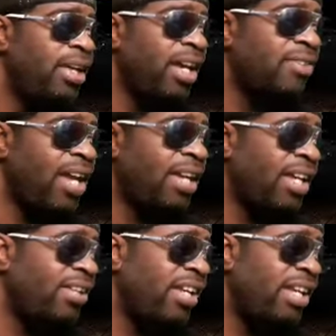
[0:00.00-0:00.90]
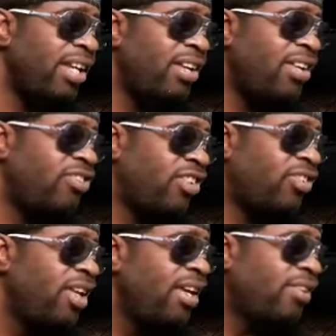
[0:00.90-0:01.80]
and that it
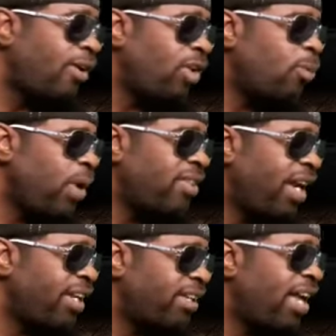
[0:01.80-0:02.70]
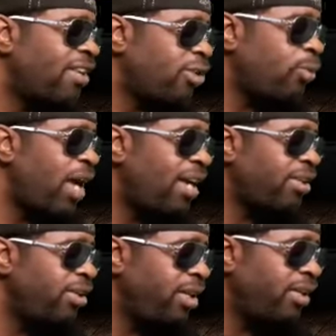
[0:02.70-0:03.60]
just, the only way that it could not do not
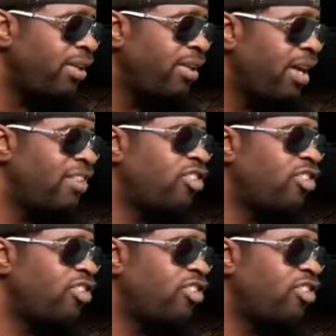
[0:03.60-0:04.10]
good and